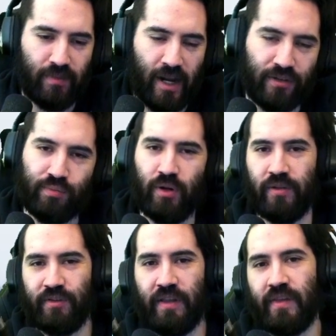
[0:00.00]
just want to
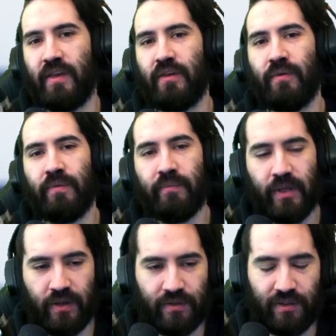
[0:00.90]
say thank you,
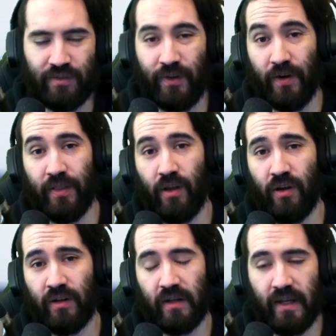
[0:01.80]
because it's very
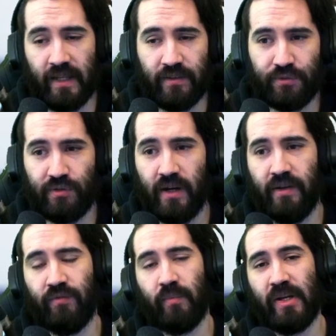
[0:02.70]
long and there's a lot of
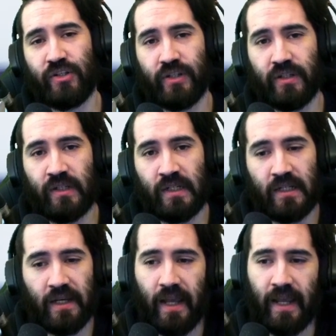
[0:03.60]
information,
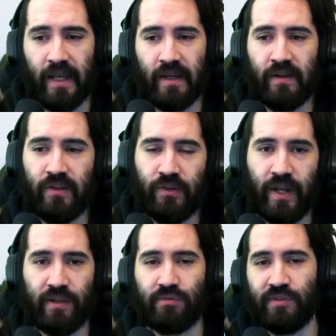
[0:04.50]
and you
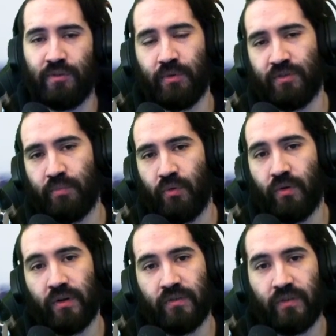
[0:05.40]
guys were super
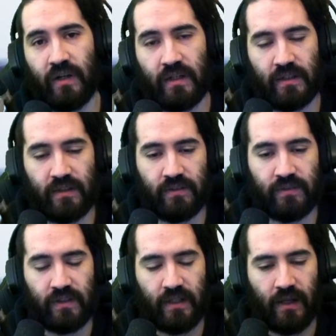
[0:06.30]
supportive
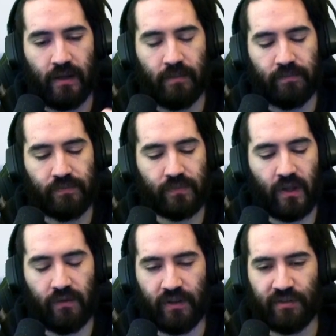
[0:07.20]
of
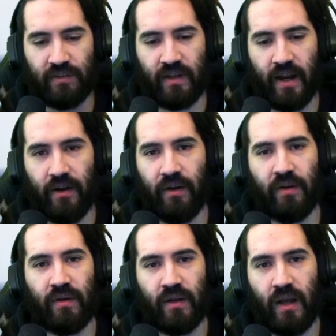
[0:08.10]
this
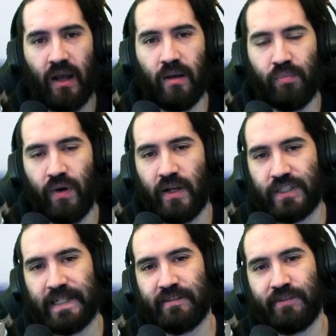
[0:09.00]
entire
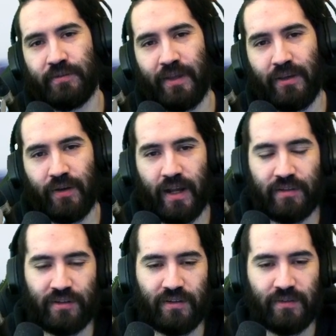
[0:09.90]
project. So thank you
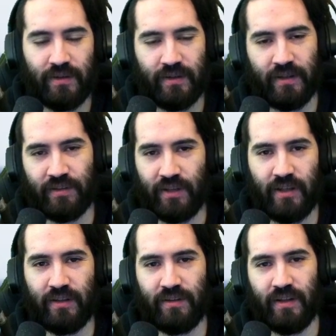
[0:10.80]
guys.
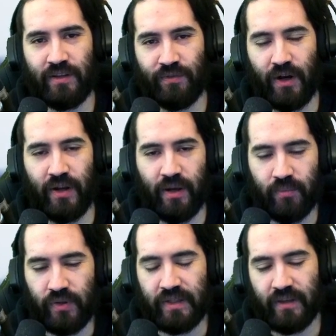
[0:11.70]
It's very
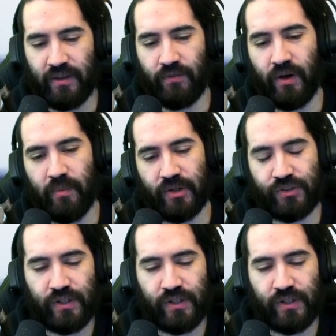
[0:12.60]
humbling. Thank you very much.